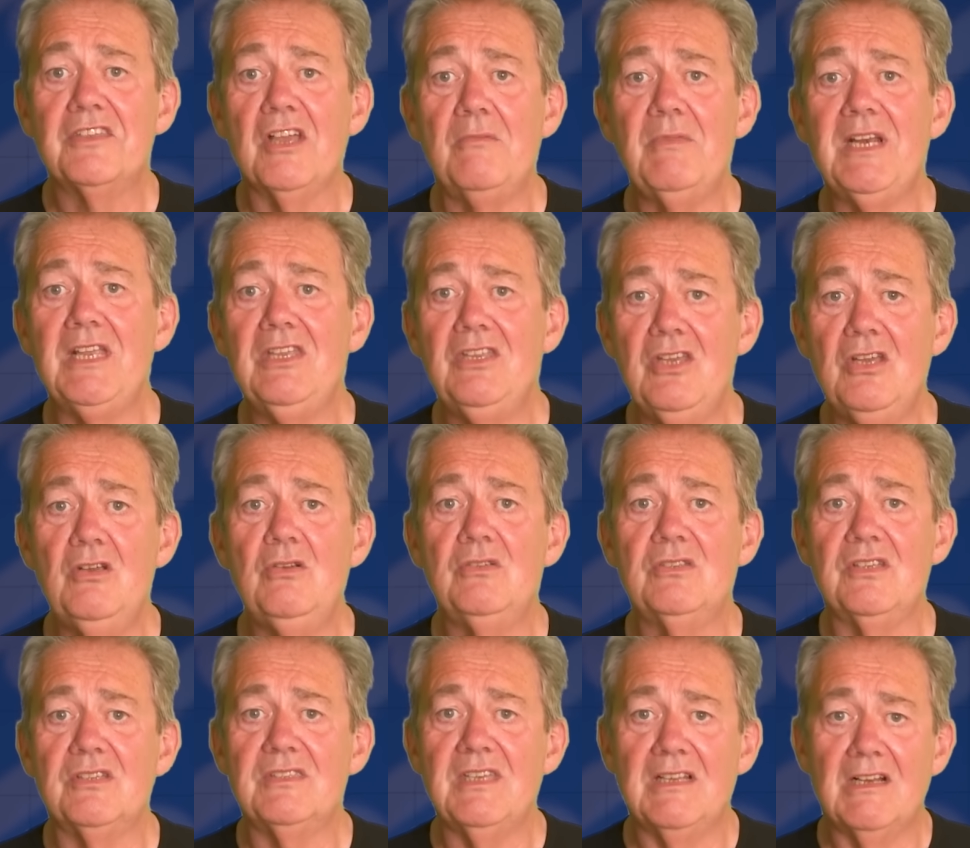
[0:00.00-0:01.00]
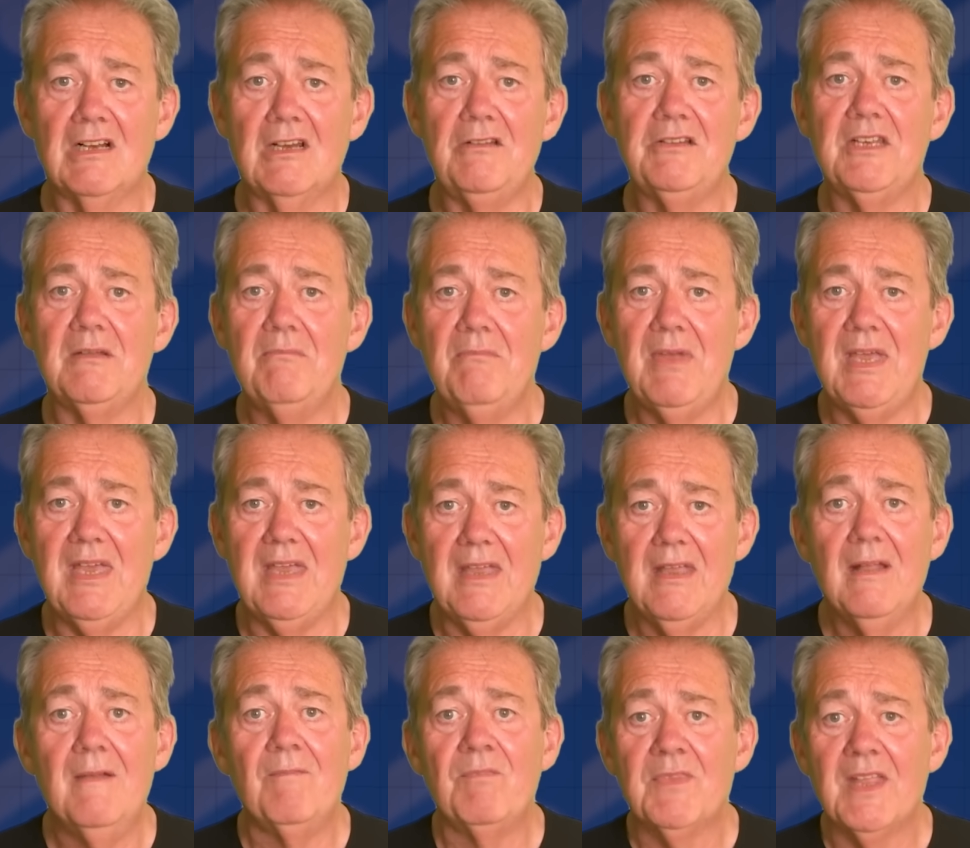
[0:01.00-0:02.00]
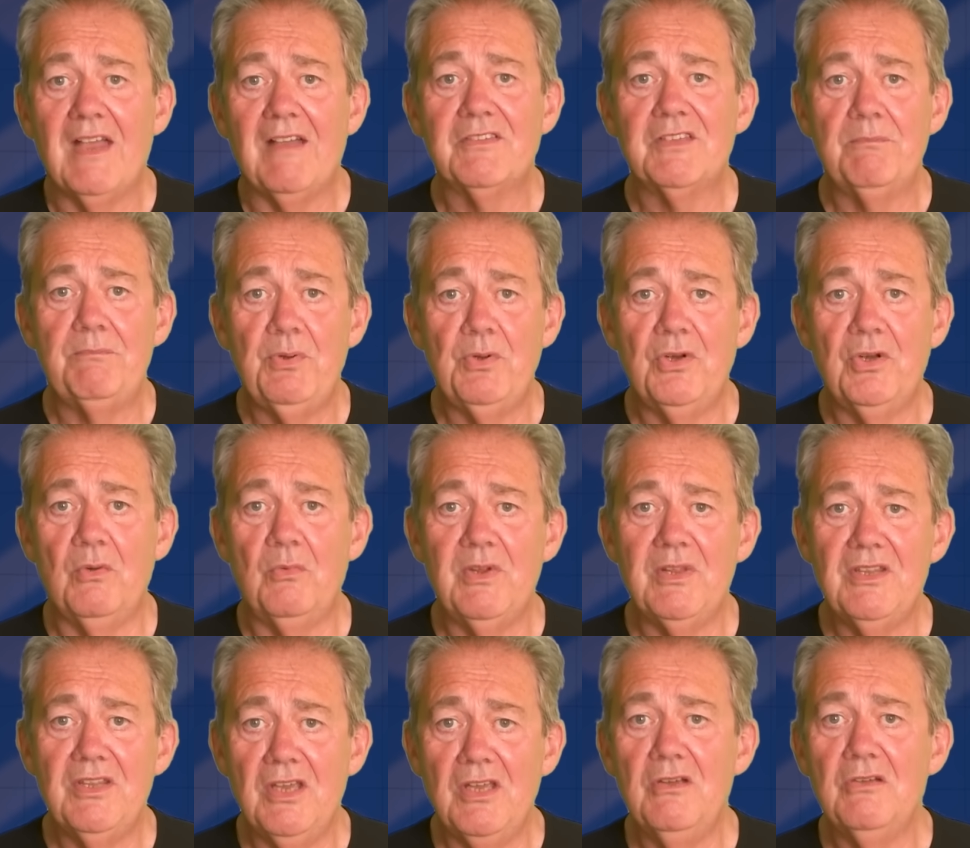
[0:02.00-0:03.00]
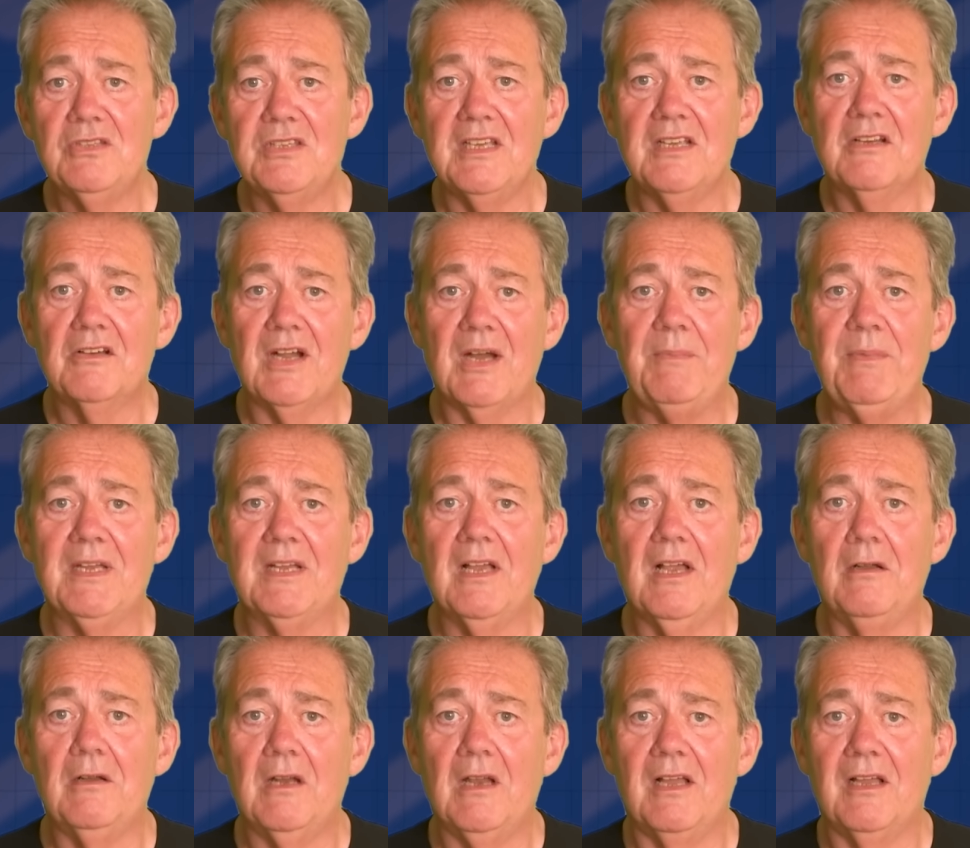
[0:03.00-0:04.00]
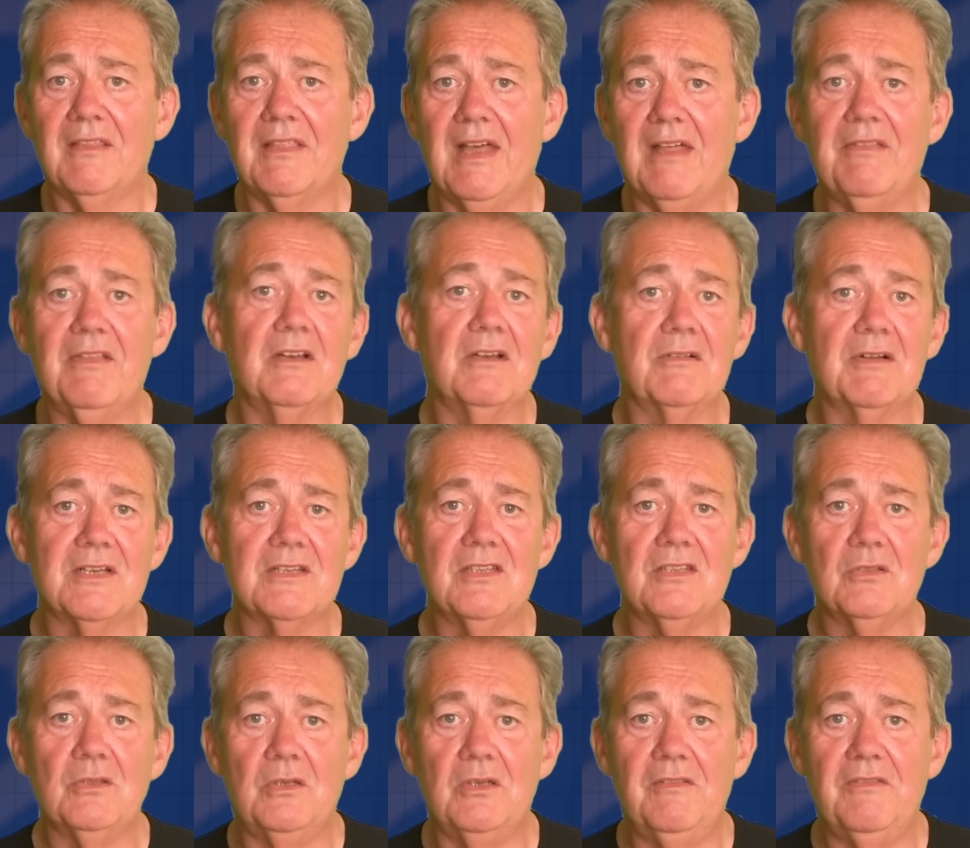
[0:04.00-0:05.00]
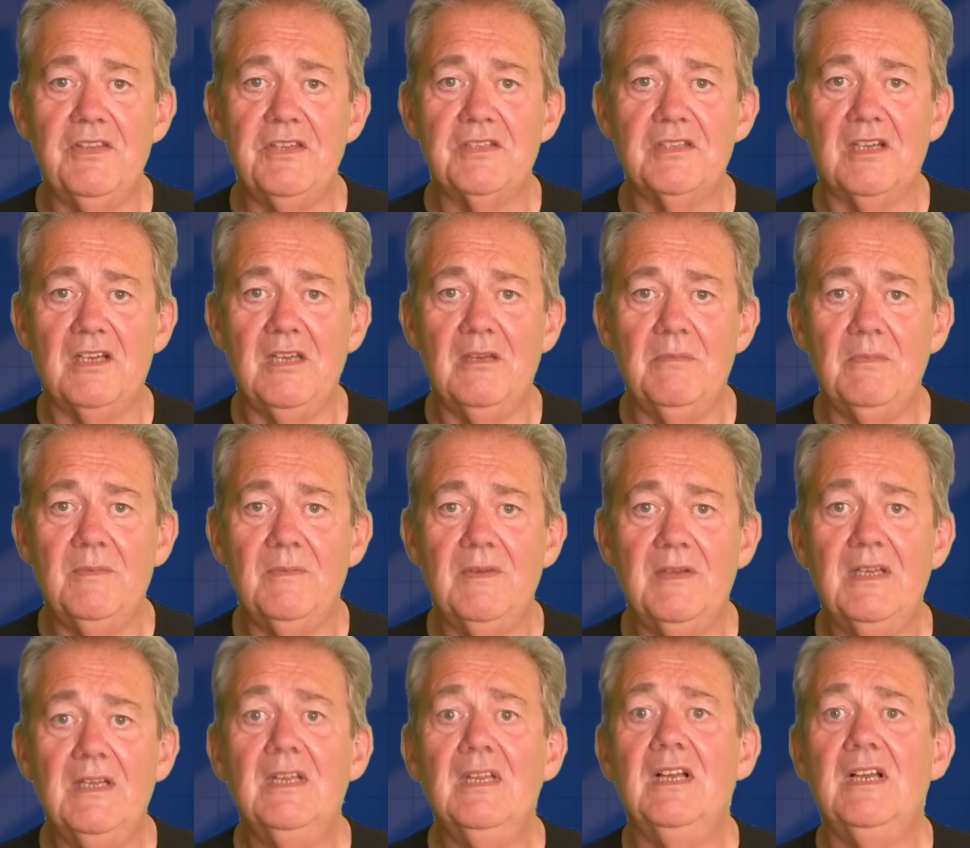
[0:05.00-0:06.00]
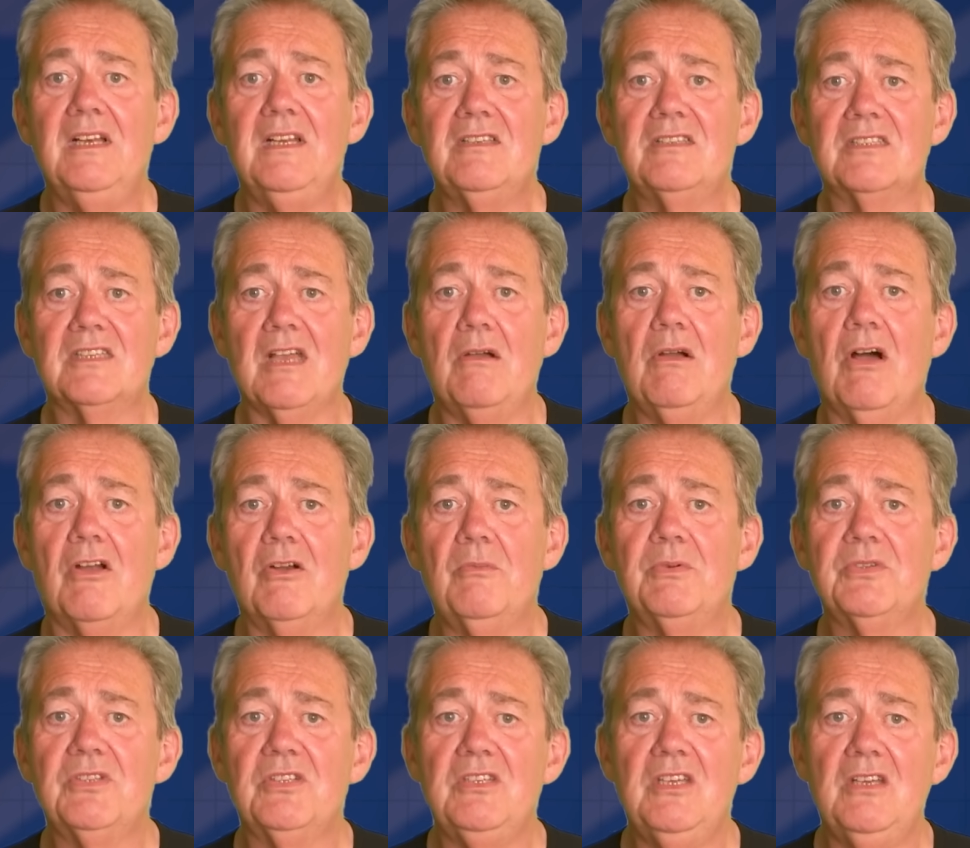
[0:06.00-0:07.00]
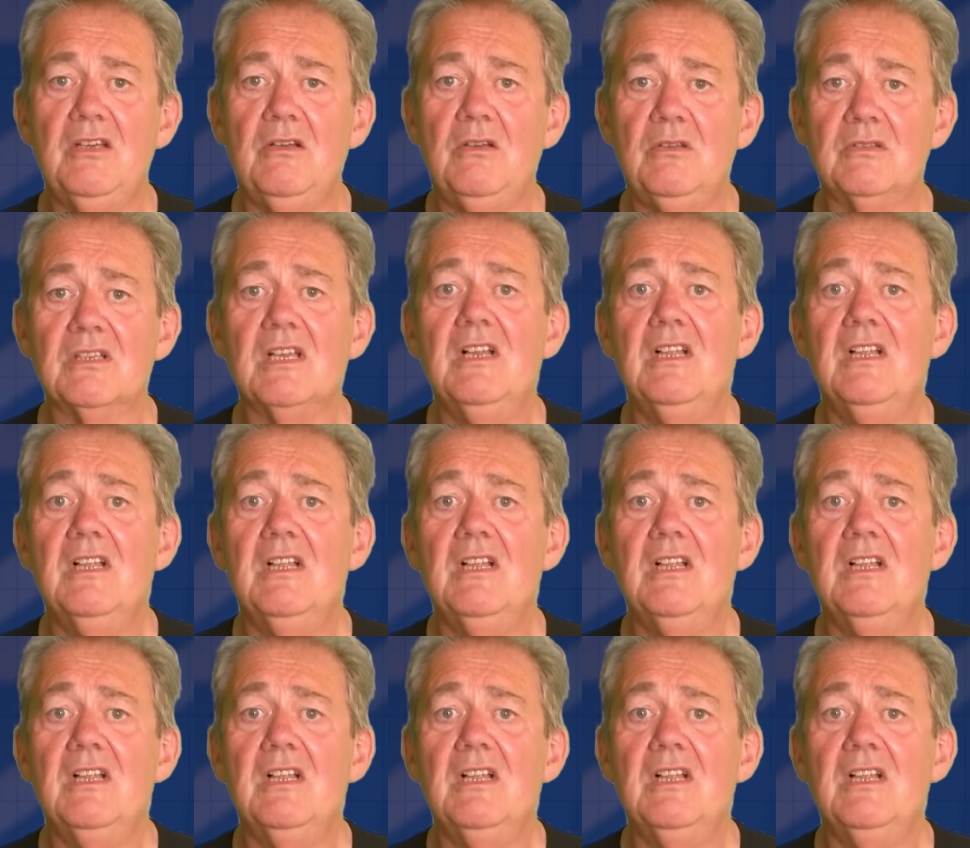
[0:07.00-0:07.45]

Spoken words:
so many users, including me, have to put up with using crappy code like that that crashes all of the time and is so horrible to use